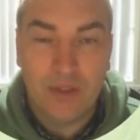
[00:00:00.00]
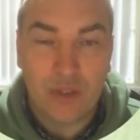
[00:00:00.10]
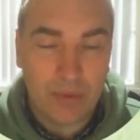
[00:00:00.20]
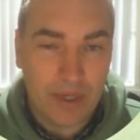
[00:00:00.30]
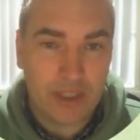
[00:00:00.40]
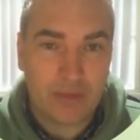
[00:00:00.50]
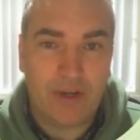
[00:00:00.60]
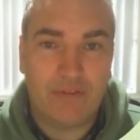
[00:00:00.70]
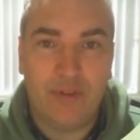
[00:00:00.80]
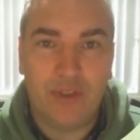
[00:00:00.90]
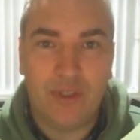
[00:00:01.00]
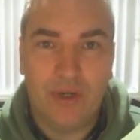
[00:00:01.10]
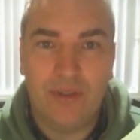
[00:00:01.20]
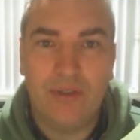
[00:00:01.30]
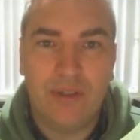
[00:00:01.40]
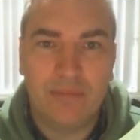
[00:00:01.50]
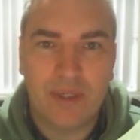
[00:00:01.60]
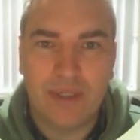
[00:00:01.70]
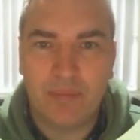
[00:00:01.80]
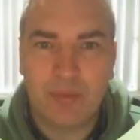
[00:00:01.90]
So, where square foot gardening comes into